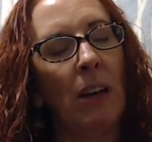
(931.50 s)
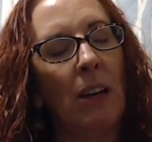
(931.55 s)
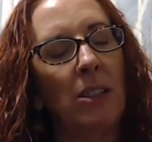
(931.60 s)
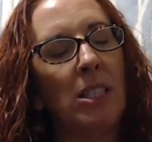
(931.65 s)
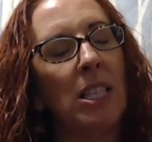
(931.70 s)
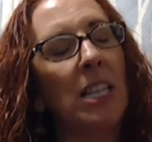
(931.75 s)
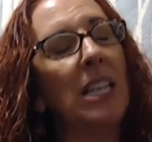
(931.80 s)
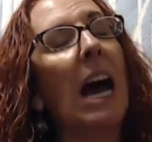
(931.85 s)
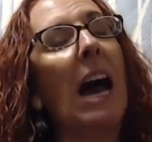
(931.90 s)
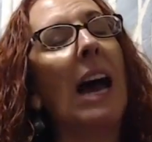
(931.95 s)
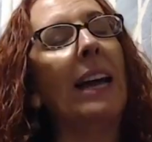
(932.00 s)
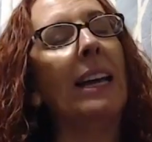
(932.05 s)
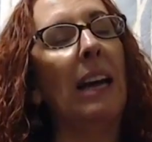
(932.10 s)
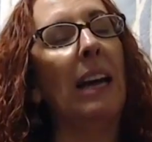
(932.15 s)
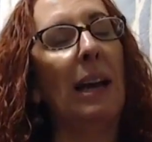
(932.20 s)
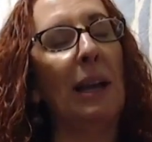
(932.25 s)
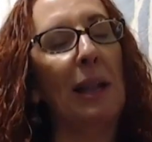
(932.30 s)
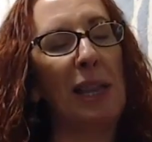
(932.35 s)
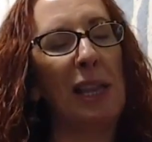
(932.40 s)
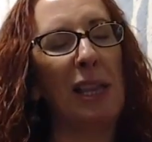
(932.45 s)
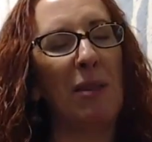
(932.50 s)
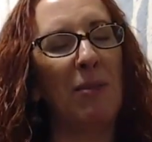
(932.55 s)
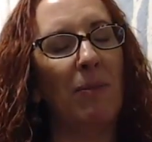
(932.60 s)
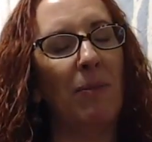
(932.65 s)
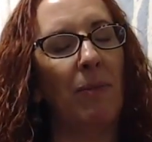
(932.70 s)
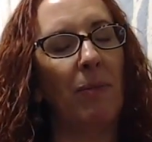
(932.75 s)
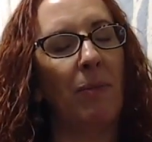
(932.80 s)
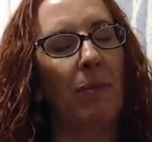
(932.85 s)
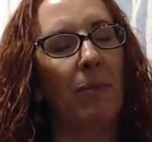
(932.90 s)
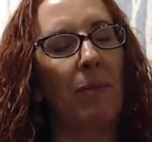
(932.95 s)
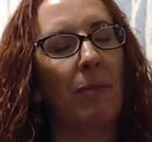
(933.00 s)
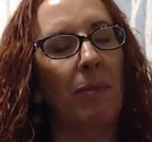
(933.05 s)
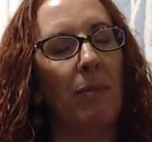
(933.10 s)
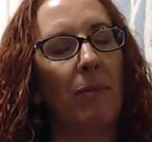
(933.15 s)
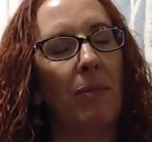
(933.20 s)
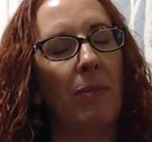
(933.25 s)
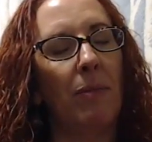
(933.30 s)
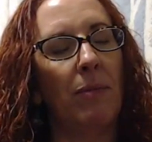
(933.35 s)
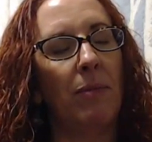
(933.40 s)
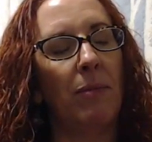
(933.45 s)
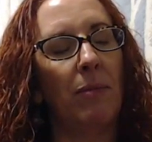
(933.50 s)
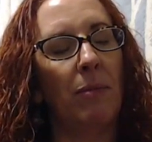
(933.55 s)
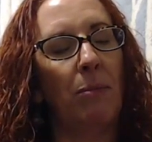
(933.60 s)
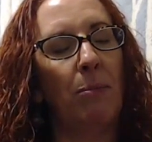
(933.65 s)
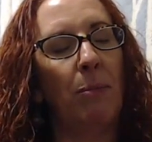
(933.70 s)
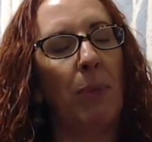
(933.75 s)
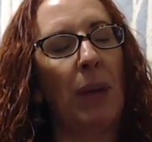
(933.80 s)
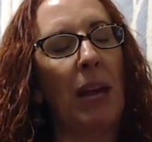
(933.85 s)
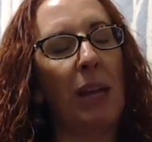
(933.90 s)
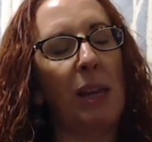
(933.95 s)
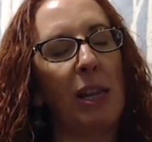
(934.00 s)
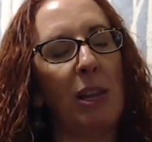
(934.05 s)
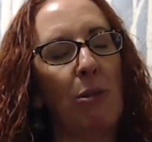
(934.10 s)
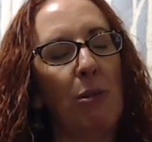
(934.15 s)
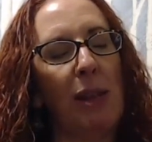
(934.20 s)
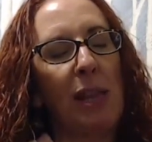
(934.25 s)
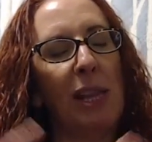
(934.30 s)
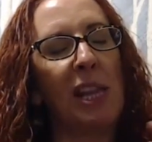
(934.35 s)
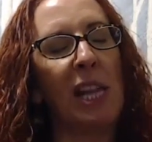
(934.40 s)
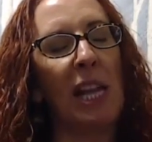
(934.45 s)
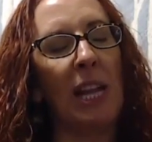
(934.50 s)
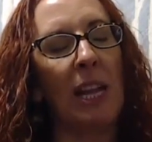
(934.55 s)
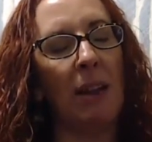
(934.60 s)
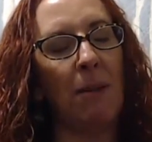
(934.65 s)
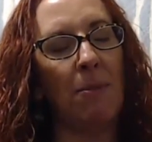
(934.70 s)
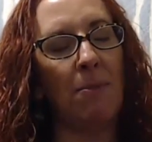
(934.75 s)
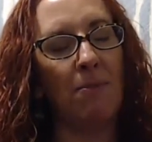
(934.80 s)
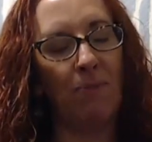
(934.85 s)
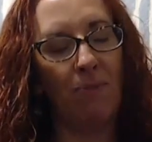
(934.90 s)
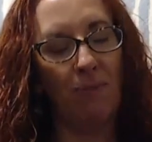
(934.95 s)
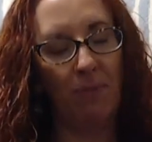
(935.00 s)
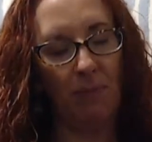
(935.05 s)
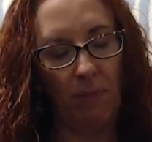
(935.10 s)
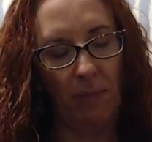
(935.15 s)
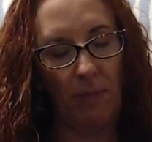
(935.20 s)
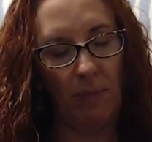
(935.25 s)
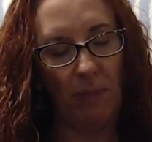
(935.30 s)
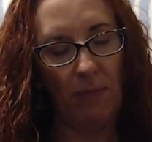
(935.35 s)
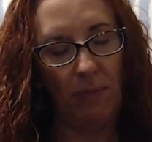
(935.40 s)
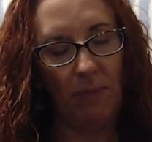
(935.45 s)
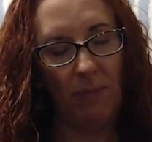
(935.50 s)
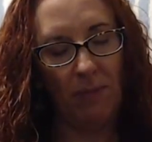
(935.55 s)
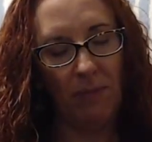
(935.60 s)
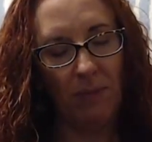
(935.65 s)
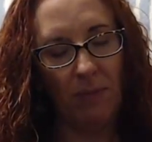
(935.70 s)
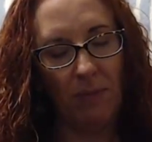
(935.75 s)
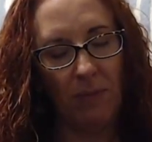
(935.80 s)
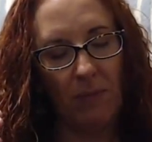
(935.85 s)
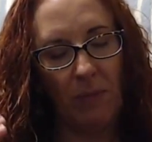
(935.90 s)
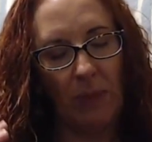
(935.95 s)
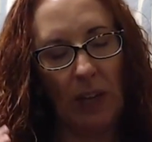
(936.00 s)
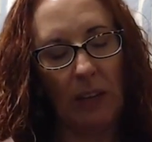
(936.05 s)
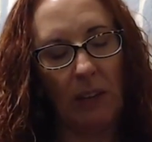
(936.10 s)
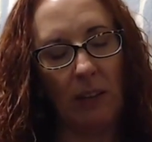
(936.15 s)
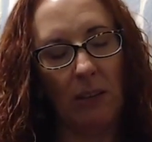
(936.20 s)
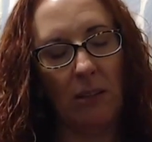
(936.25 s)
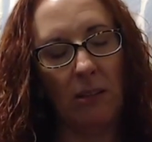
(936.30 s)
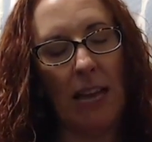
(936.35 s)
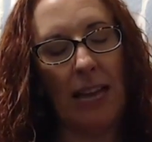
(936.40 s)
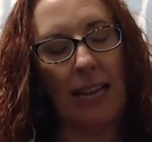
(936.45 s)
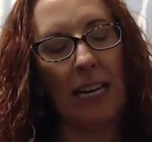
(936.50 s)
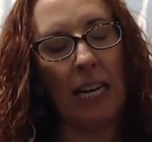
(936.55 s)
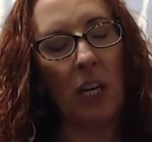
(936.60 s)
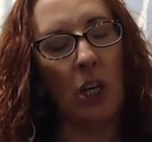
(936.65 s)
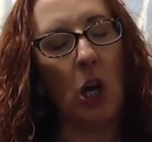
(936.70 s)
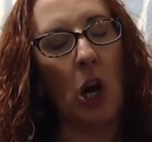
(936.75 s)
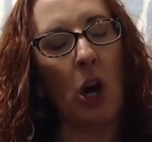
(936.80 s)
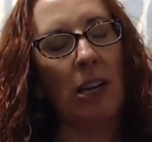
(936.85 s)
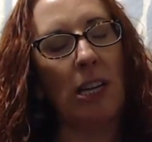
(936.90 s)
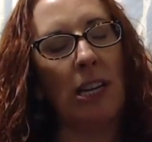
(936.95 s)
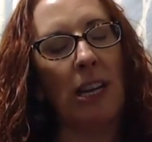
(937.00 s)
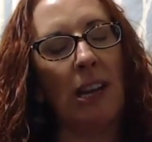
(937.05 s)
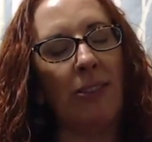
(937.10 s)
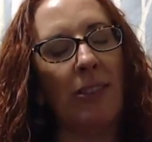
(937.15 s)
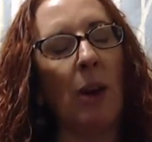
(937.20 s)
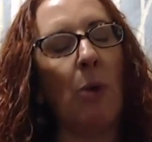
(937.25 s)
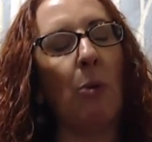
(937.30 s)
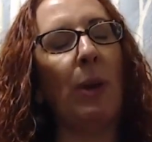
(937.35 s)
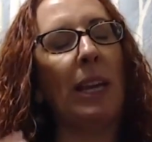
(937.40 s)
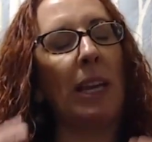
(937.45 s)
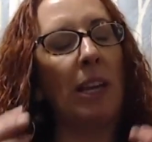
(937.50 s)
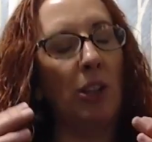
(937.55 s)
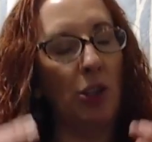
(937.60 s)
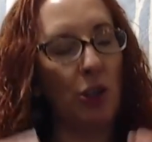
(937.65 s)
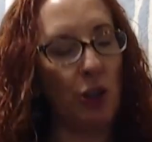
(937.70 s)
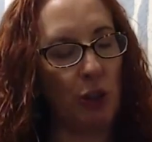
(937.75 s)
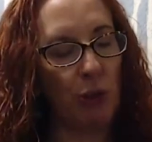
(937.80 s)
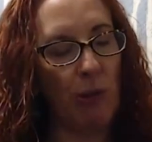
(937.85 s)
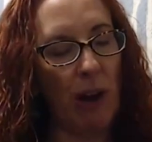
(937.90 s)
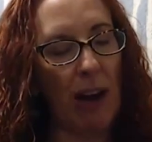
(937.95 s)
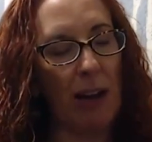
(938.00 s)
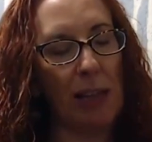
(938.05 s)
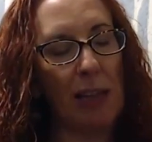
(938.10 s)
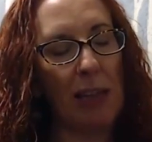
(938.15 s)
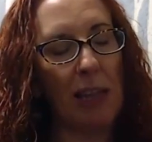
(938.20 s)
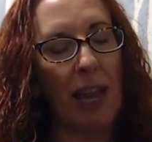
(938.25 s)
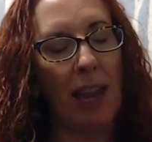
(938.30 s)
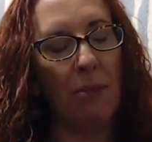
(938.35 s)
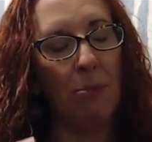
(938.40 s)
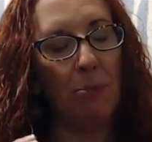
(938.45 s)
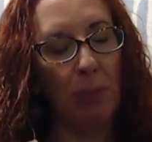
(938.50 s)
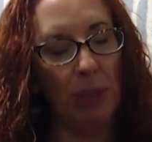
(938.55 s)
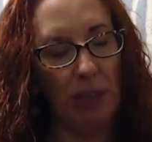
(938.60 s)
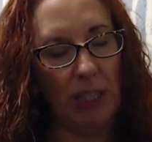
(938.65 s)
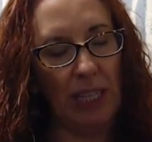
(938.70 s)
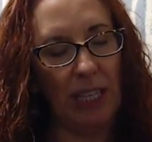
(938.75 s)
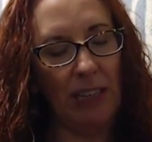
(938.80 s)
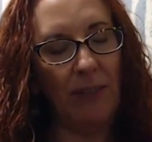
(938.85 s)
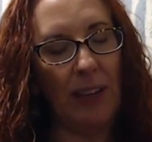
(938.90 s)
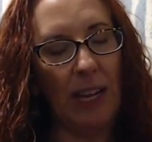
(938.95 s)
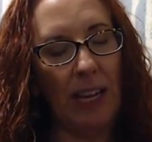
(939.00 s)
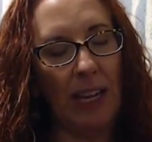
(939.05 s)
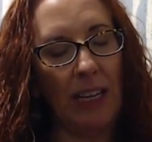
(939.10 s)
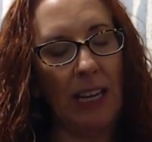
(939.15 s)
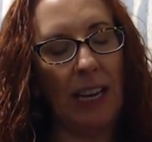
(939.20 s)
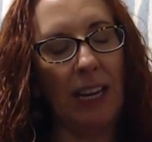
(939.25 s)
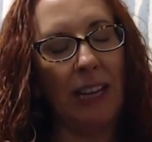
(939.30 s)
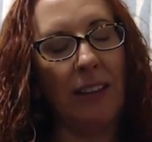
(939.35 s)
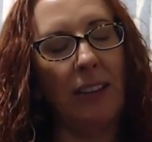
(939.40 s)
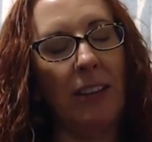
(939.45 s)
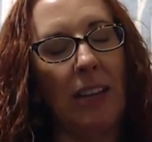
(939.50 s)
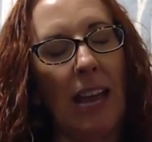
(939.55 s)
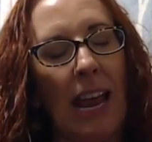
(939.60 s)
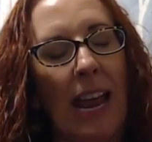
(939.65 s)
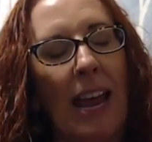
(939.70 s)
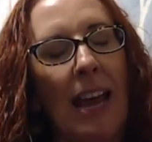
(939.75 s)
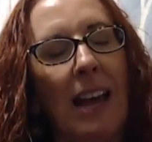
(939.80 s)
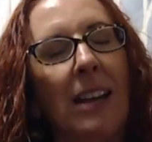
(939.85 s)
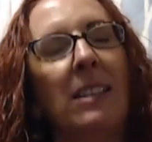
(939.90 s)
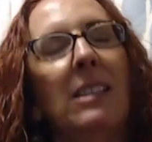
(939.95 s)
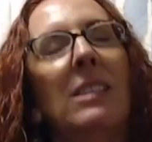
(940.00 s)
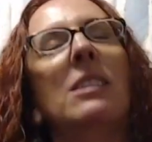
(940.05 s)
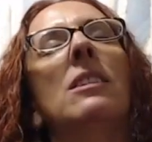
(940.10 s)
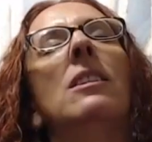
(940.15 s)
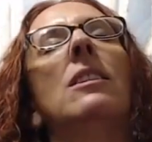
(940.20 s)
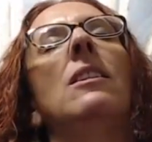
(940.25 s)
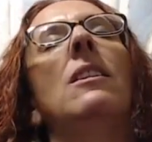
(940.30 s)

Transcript: to guide us because you seem like a guardian that we can trust and believe in and